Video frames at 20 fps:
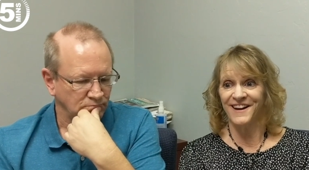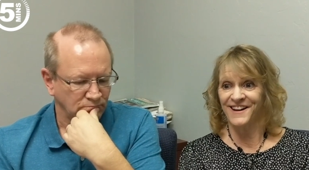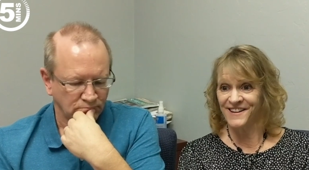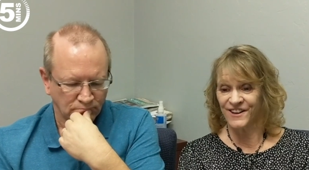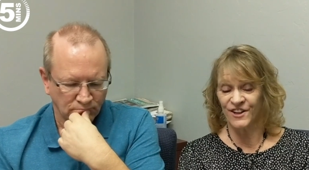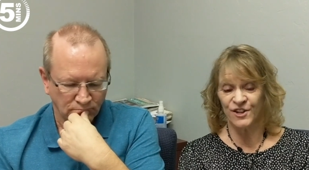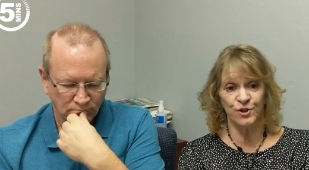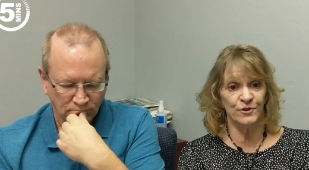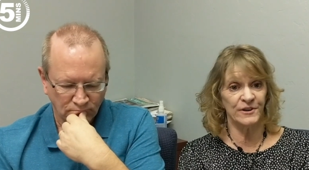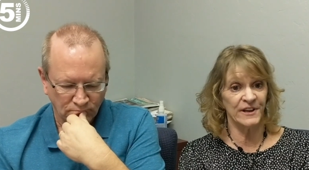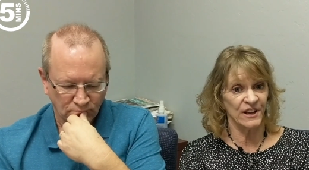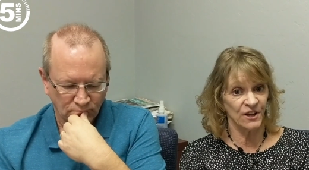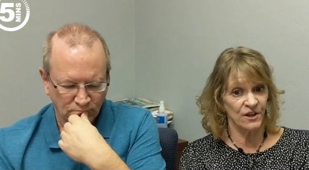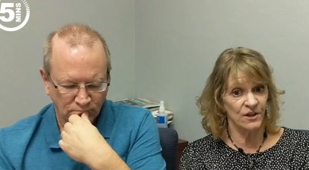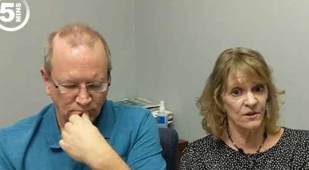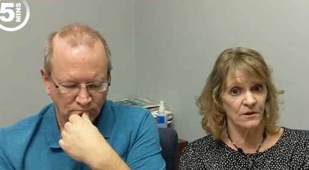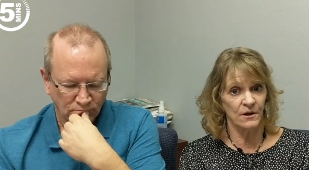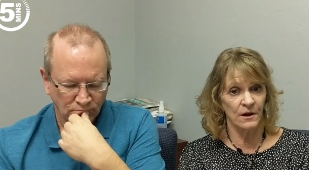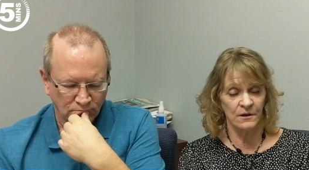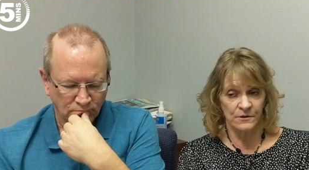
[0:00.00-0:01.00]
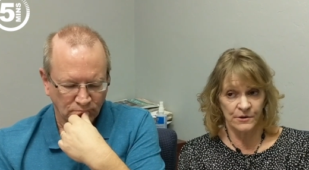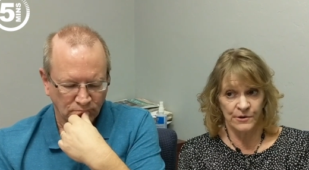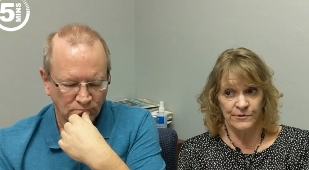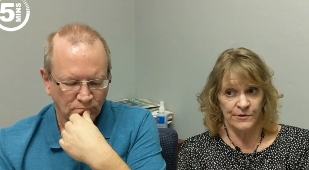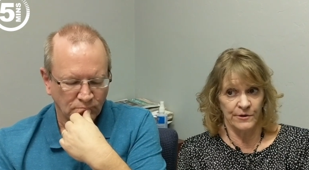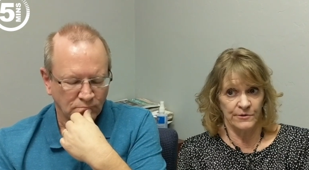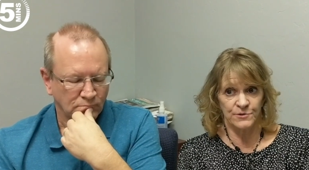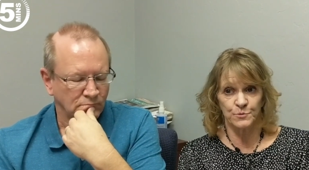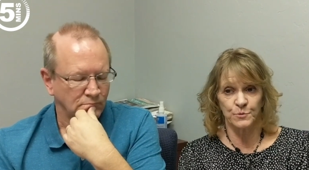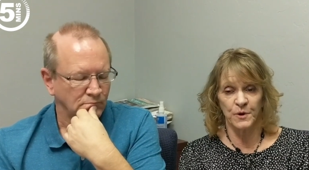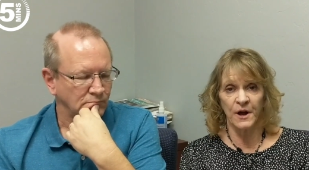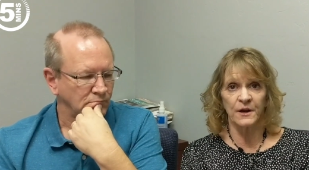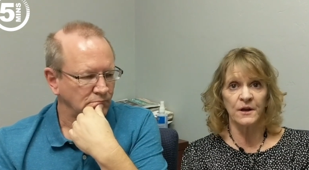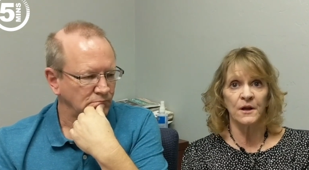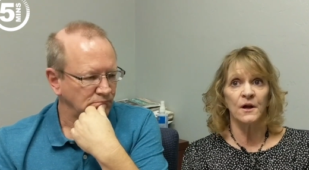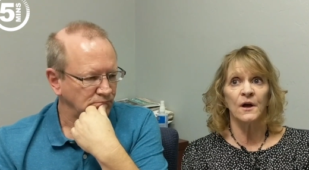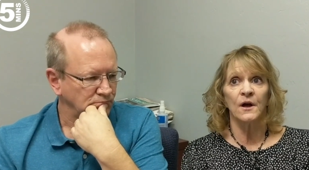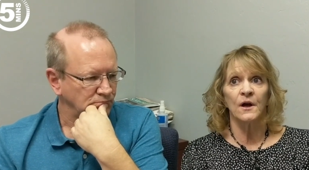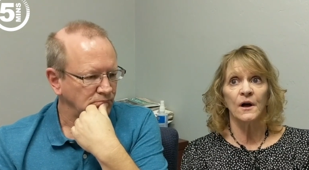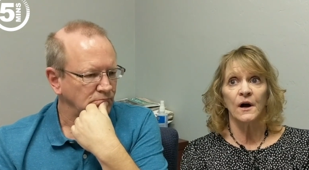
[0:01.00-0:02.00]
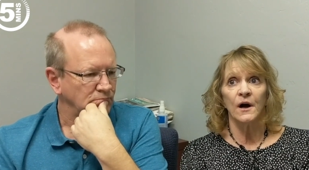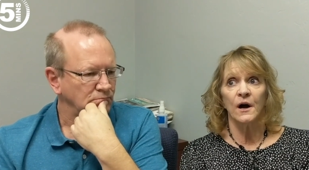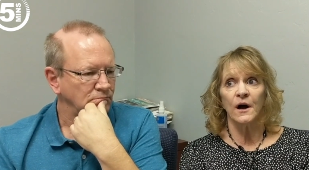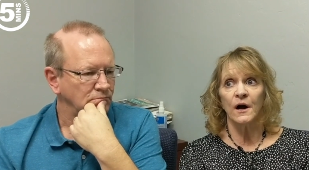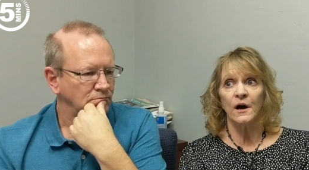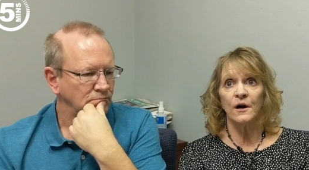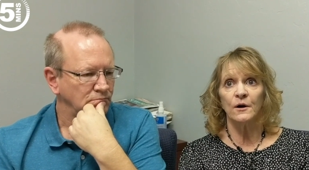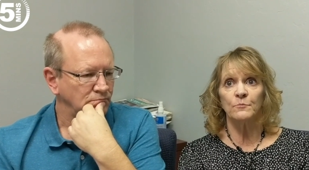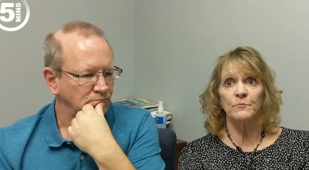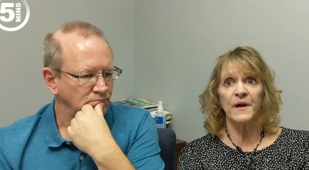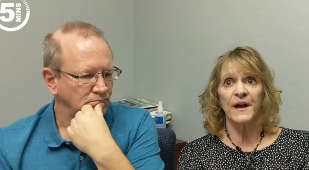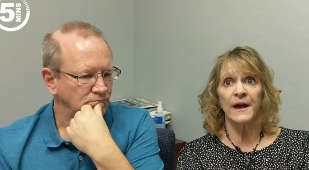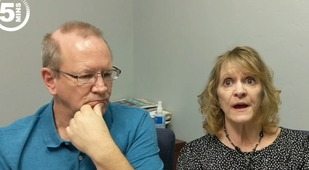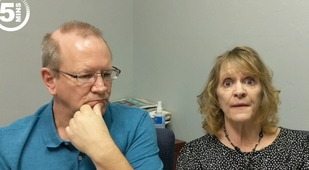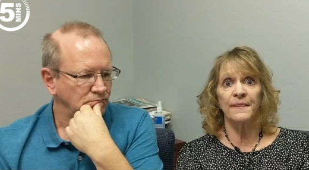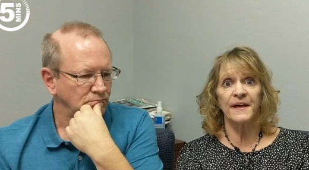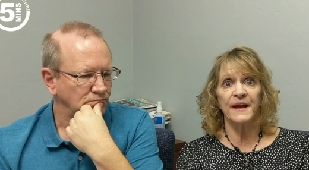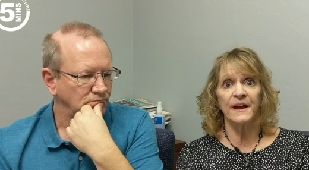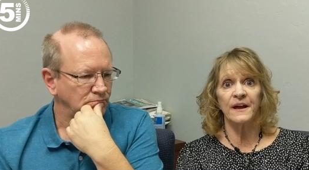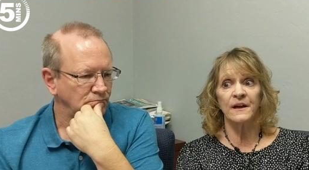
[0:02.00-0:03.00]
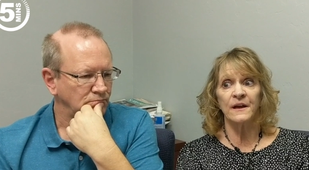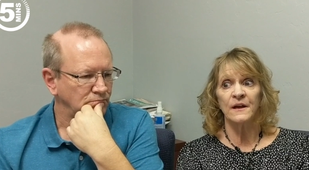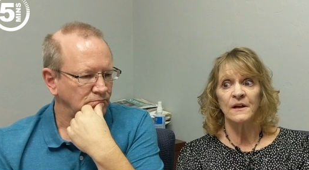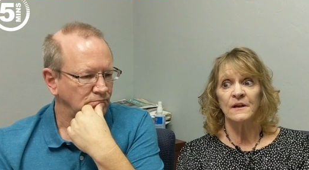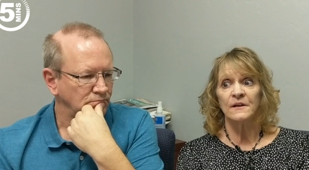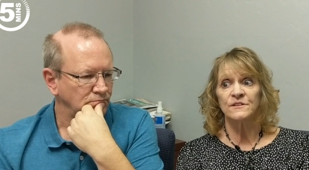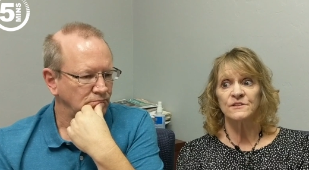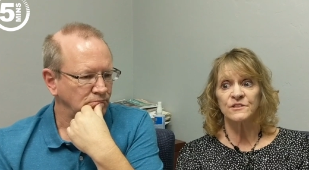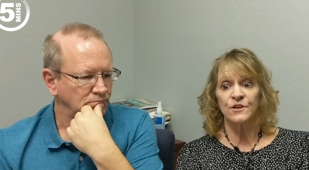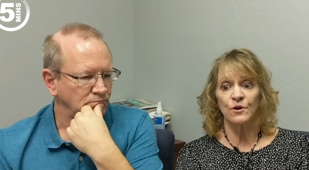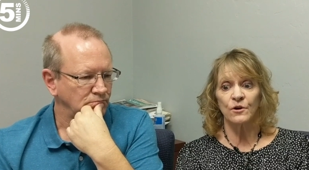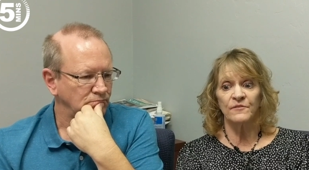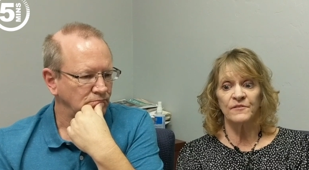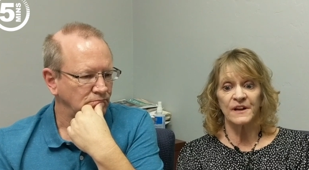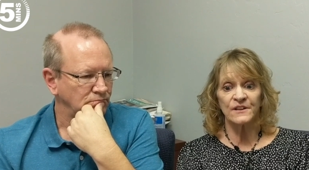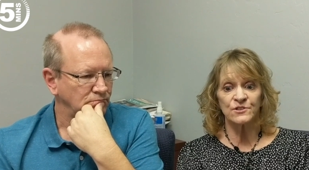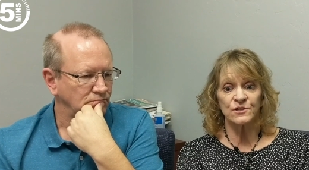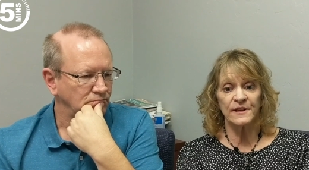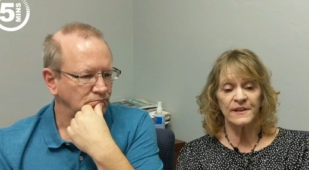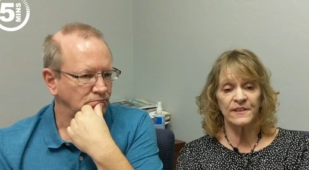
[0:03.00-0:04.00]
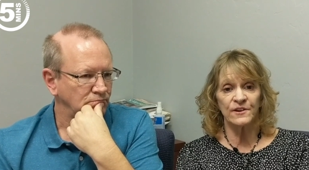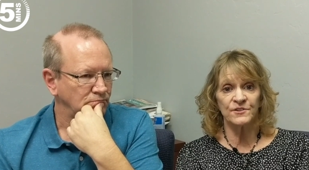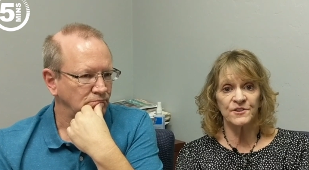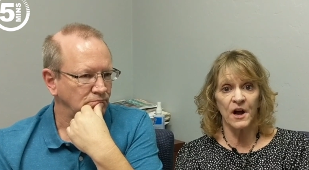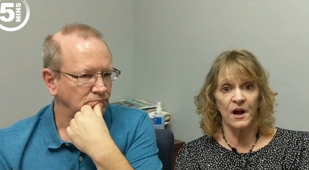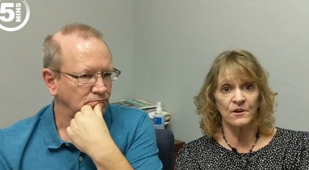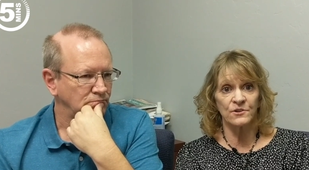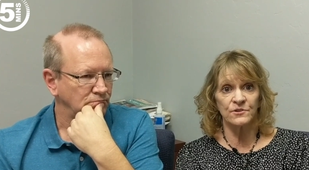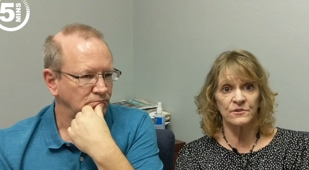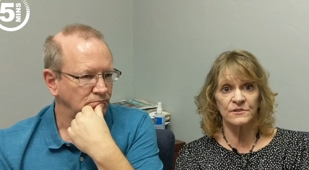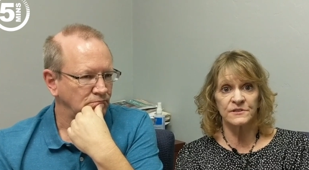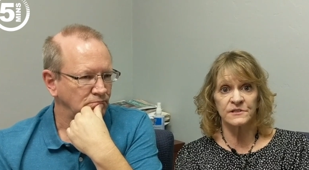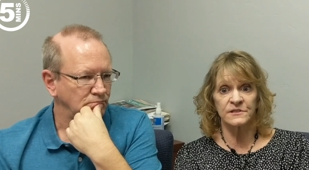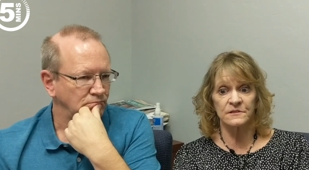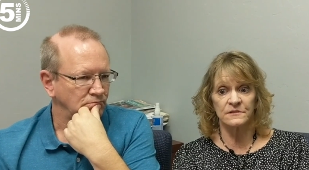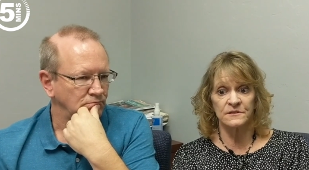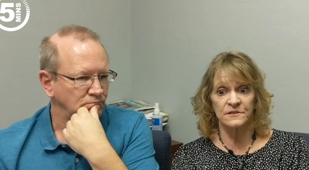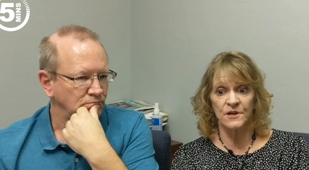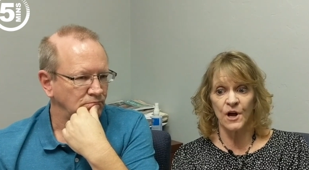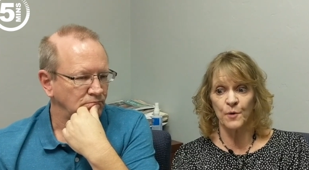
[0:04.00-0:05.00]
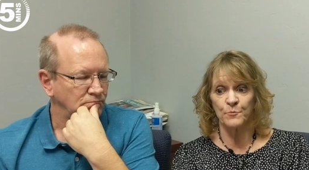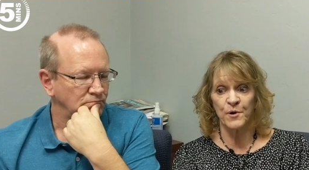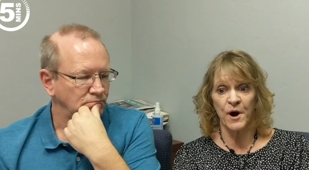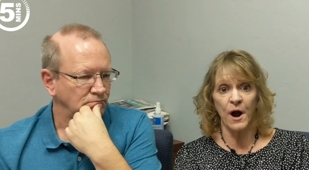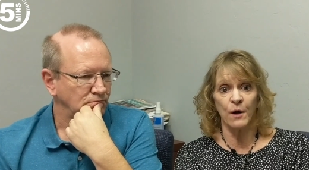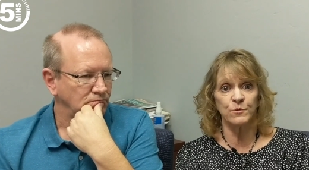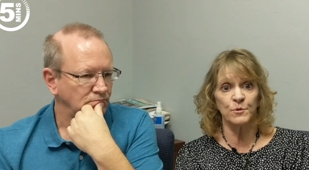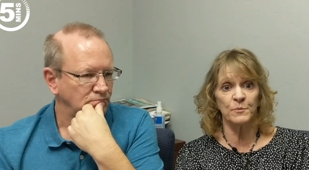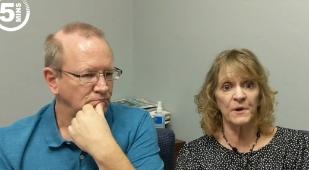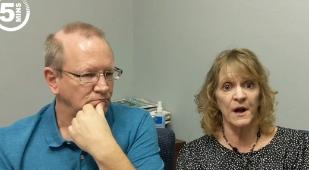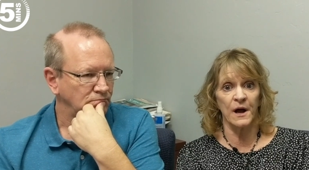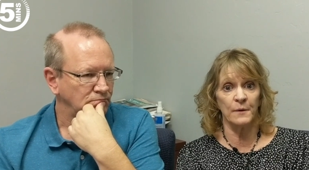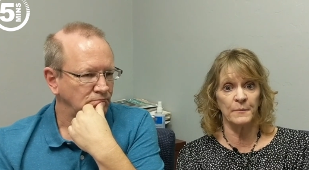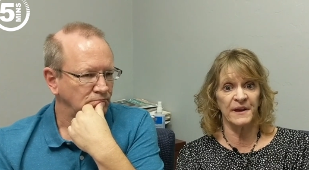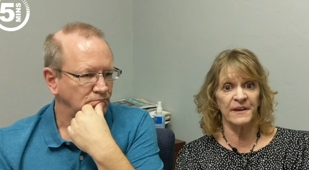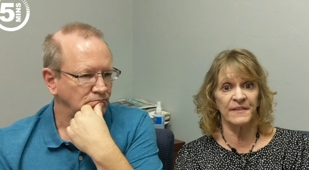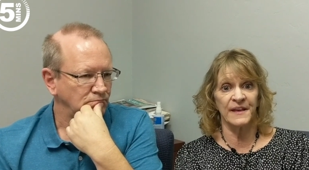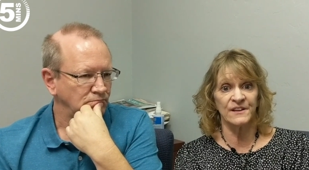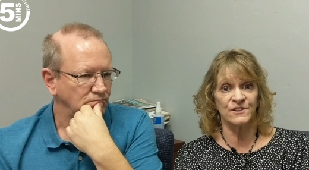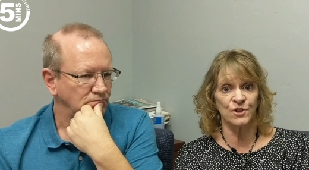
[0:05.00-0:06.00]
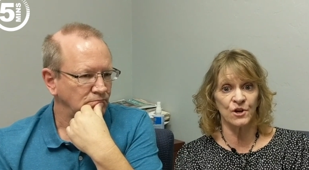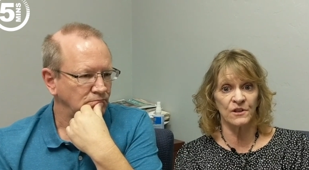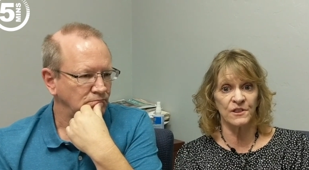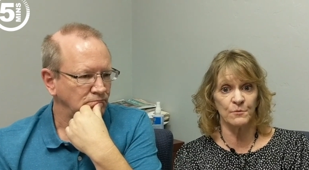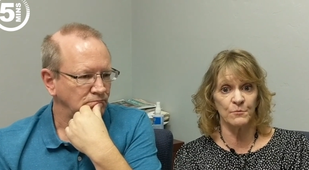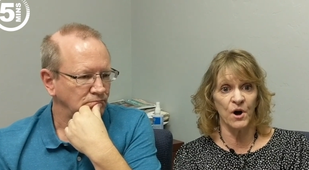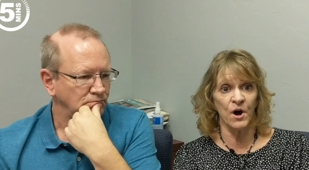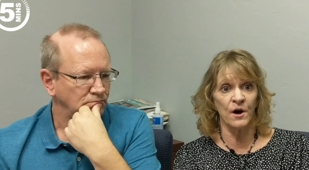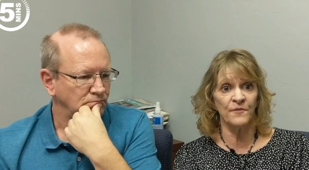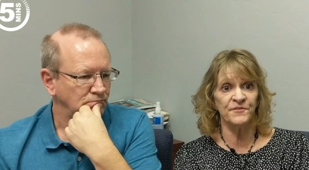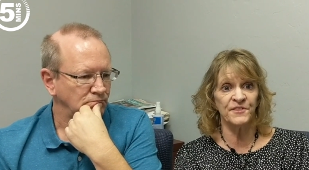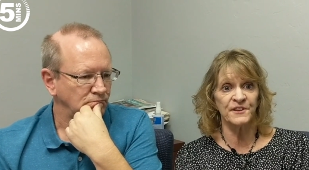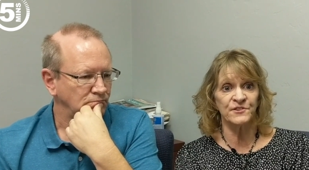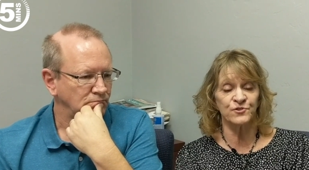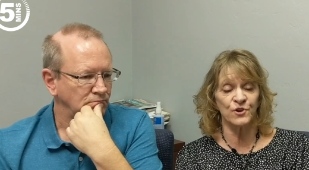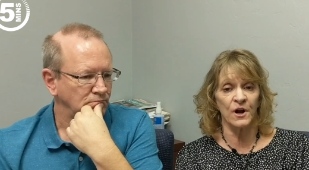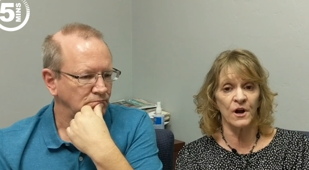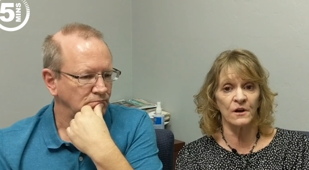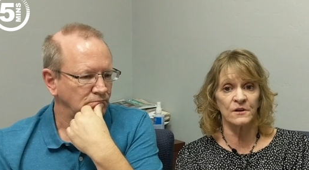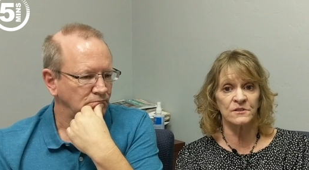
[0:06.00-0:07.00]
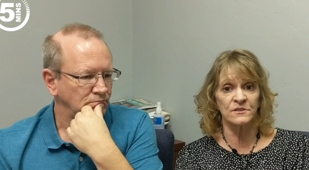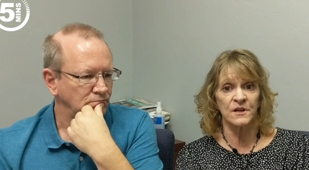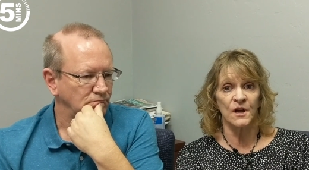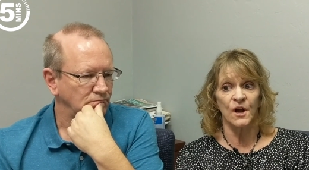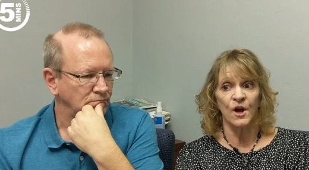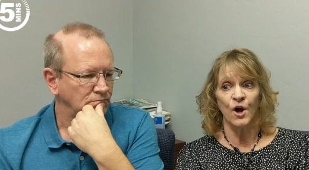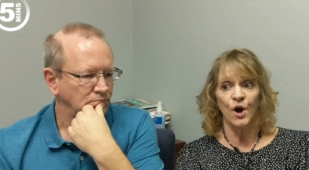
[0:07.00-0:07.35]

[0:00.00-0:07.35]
Speaker 1: including uh, who knows what. Um, and they, so eventually their doctors saw a problem coming. They took them off the drugs.